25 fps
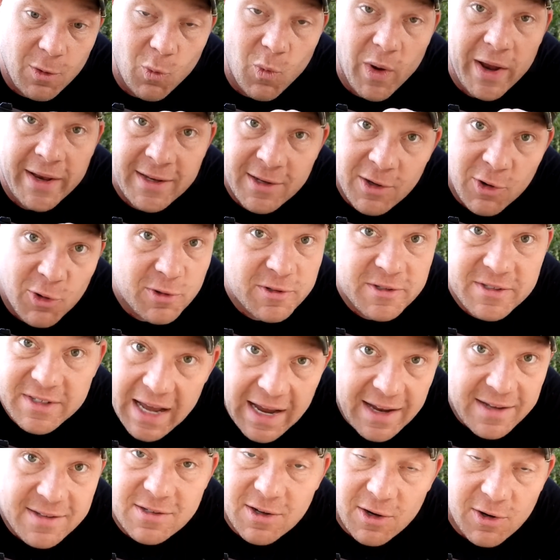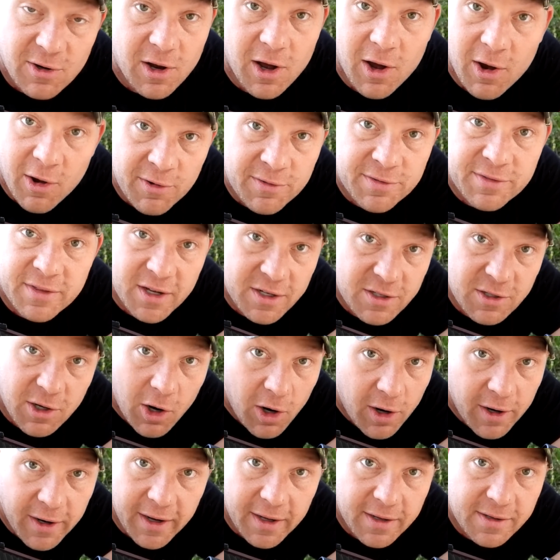when your sights are on the
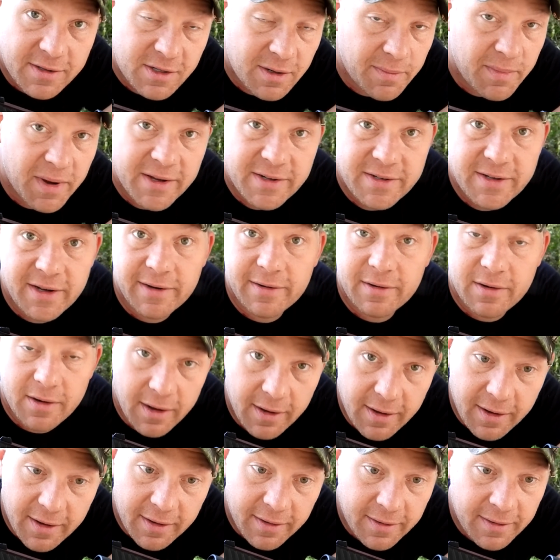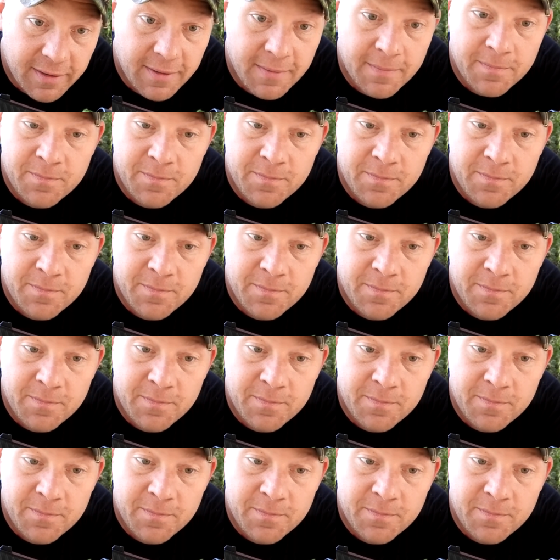target. Somebody said, duh.